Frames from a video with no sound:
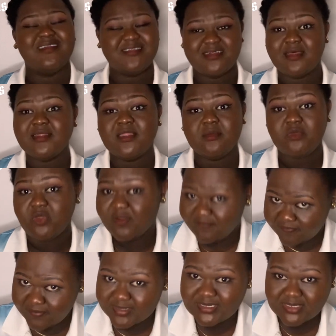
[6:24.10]
Tell them you are
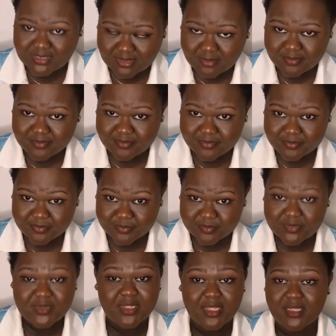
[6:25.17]
fasting.
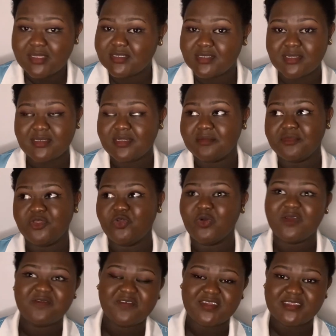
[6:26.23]
Tell them you
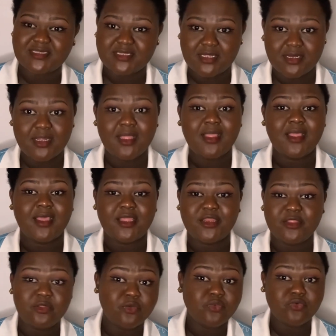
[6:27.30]
are fasting,
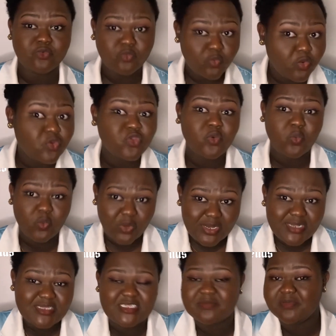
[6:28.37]
and you
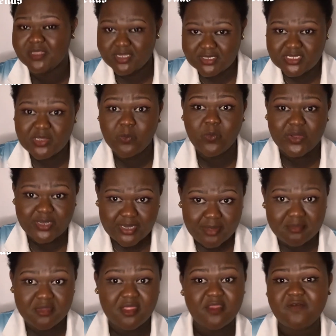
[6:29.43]
won't be eating with
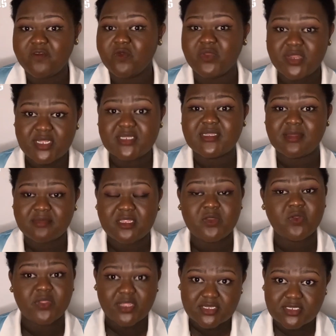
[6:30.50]
them. If you need
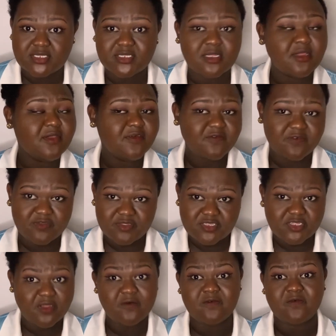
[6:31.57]
something, you get it for
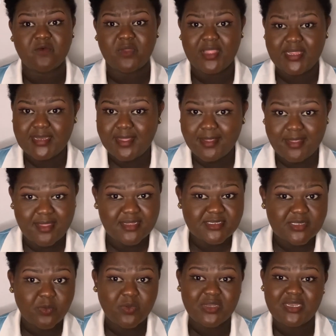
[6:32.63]
yourself. In that case,
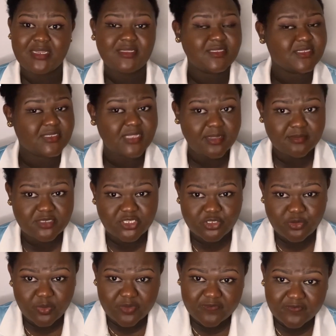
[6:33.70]
they wouldn't tempt
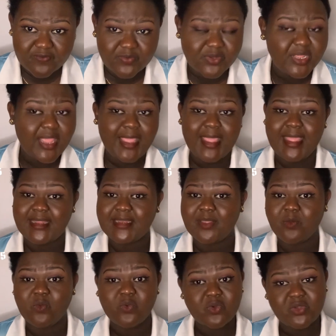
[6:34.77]
you with food, and
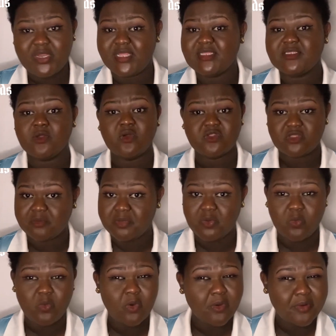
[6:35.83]
they wouldn't also be
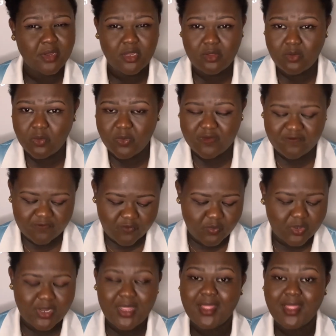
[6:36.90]
worrying you with food.